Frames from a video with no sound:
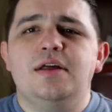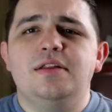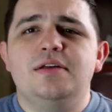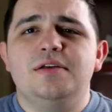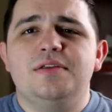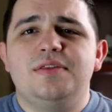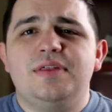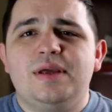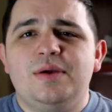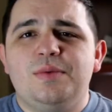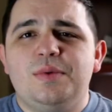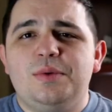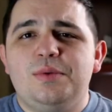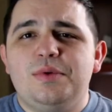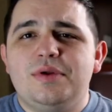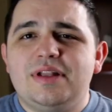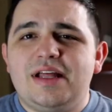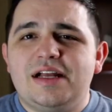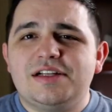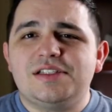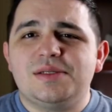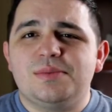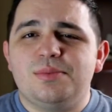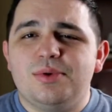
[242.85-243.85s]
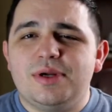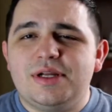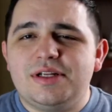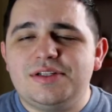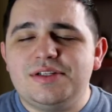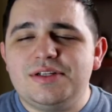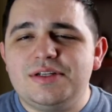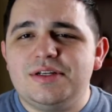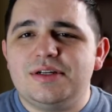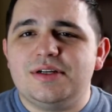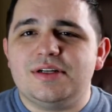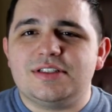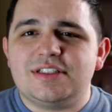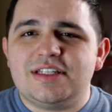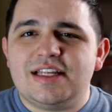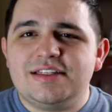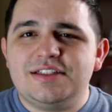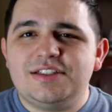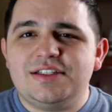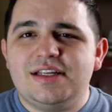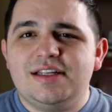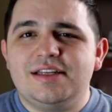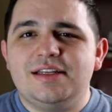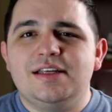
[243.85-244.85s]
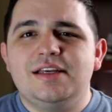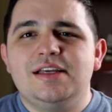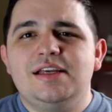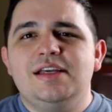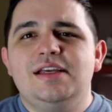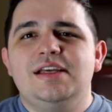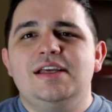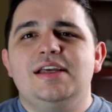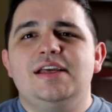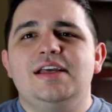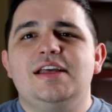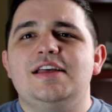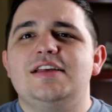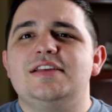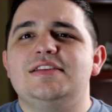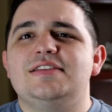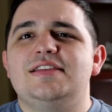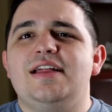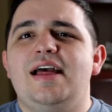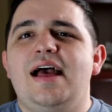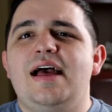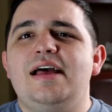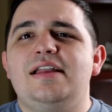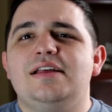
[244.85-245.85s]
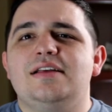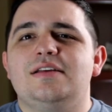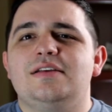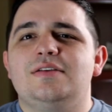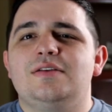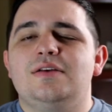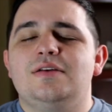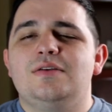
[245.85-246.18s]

Another thing we would like to bring to your attention is that